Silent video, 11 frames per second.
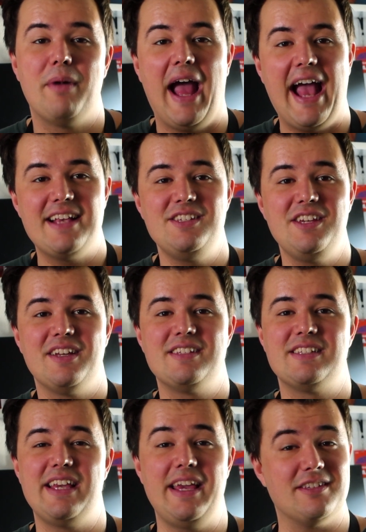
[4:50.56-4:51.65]
but as you can
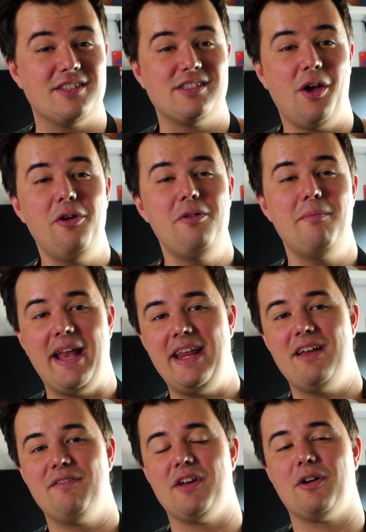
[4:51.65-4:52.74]
see, so many
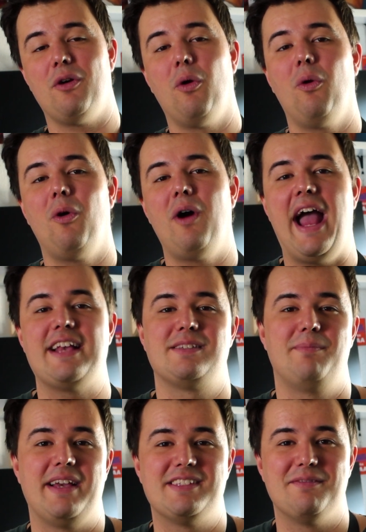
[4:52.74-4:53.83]
of the core
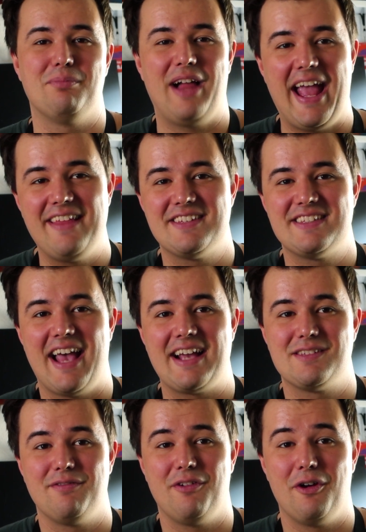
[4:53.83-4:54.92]
aspects of playing the
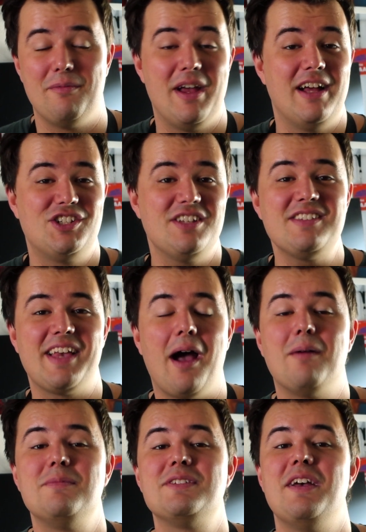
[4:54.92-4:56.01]
saxophone just
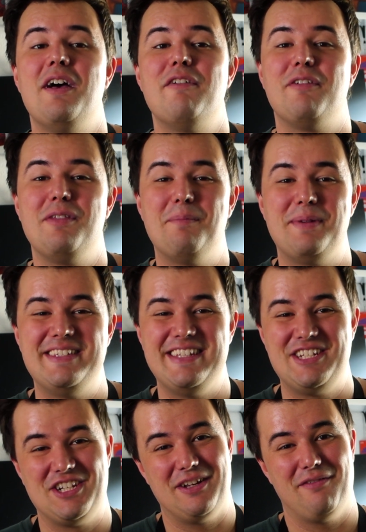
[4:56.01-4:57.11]
comes from the
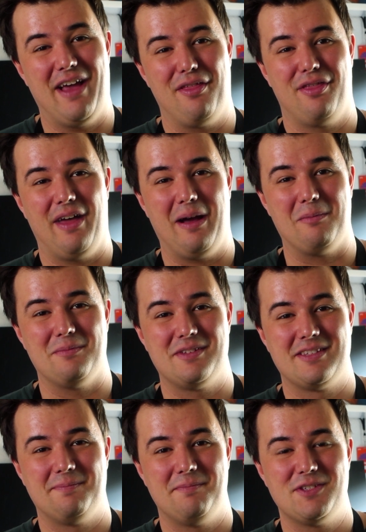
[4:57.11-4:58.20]
position of our
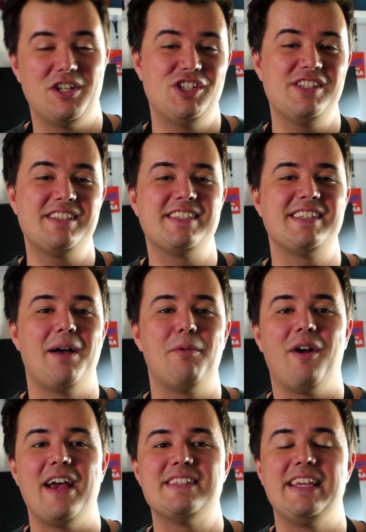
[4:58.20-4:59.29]
thumbs. So just to
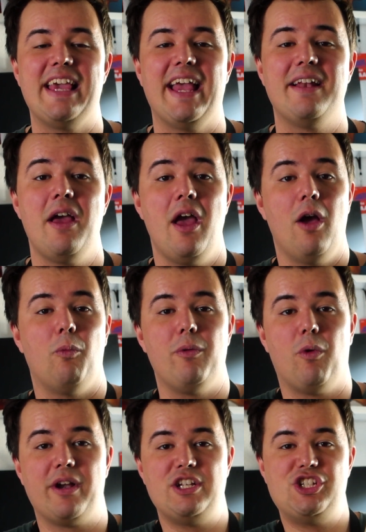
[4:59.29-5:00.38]
summarize again, we
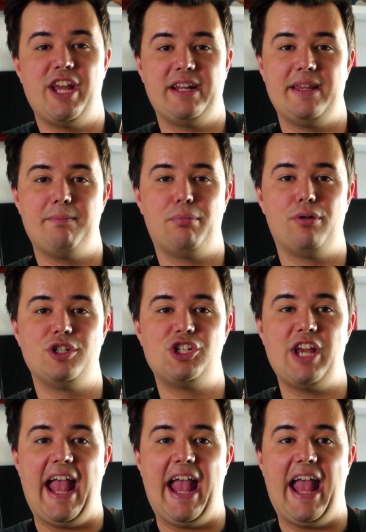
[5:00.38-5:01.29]
want to gently push